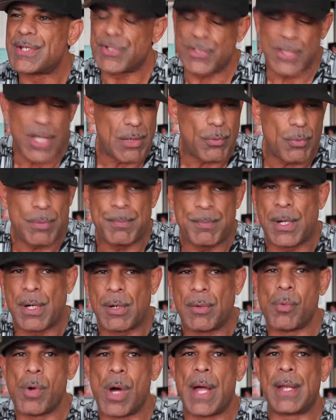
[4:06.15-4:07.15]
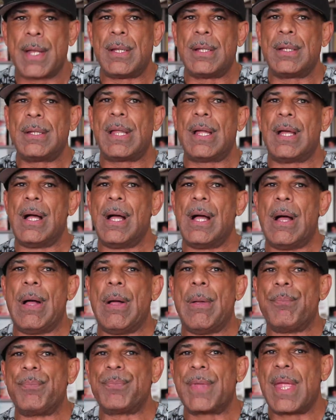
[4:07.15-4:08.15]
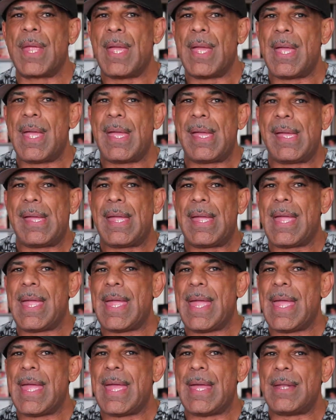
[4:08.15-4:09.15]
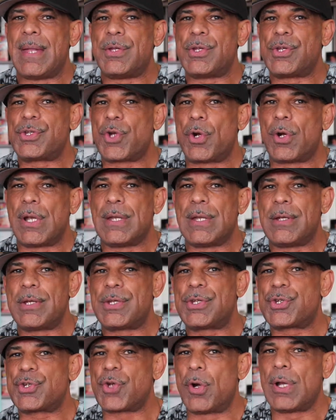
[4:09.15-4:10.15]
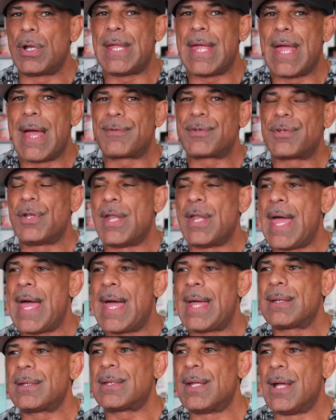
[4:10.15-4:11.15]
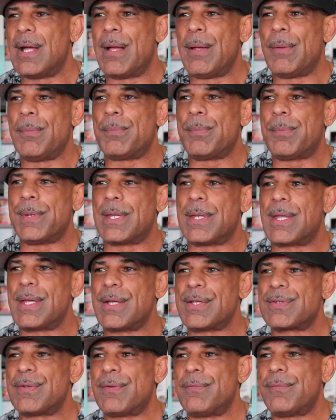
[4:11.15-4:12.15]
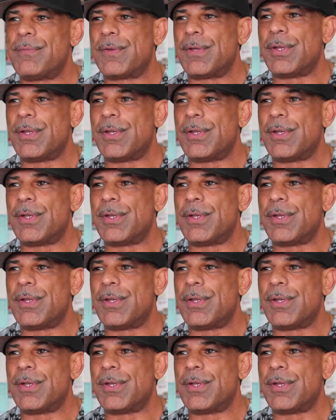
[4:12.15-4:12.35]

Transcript: Started with marijuana, and shortly after that, because of